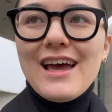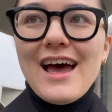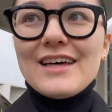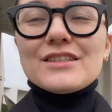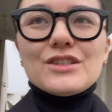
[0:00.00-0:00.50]

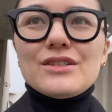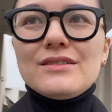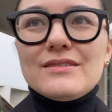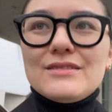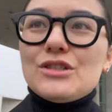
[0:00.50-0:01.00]
as a
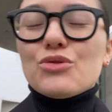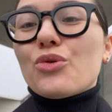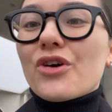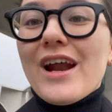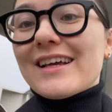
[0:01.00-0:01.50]

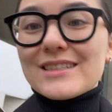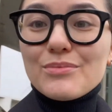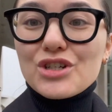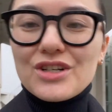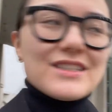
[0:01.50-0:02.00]
tour
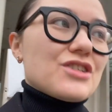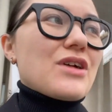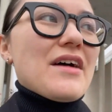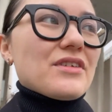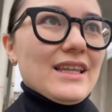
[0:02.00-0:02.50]
exhibition, as a
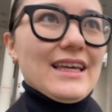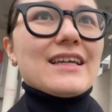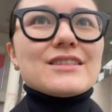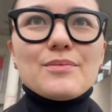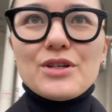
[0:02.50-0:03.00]
traveling
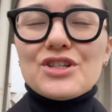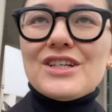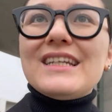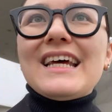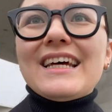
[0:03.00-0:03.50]

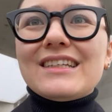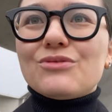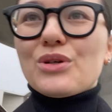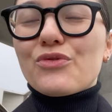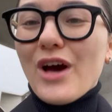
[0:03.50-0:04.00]
exhibition, and
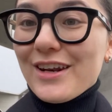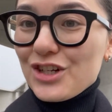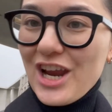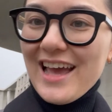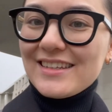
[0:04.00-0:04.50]
we've got a
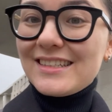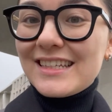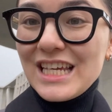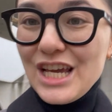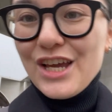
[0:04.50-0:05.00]
chance
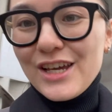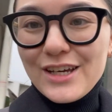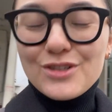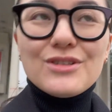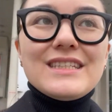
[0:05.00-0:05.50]

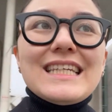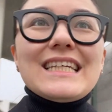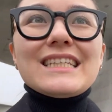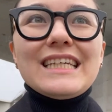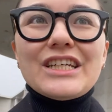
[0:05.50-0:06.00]
to see
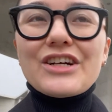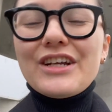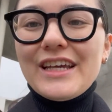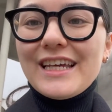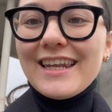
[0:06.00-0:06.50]
it here
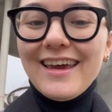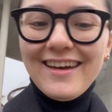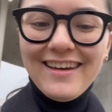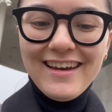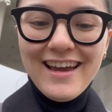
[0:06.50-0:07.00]
in
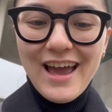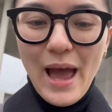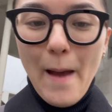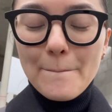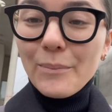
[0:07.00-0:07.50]

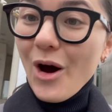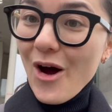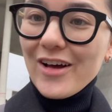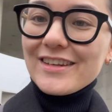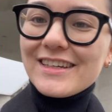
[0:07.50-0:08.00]

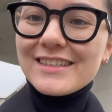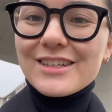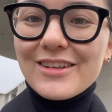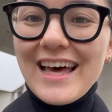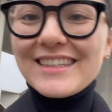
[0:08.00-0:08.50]
Bonn.
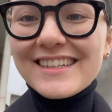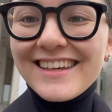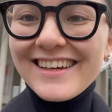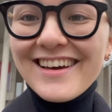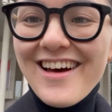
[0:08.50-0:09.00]
So that's
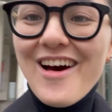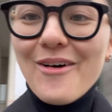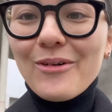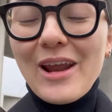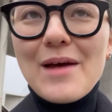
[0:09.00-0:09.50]

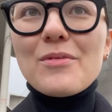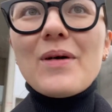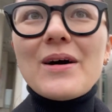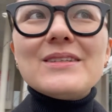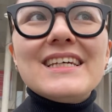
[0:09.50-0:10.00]
what I'm
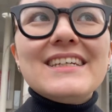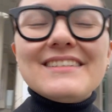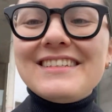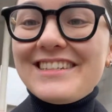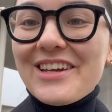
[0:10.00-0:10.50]
about
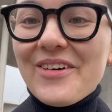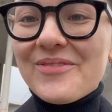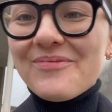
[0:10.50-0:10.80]
to do.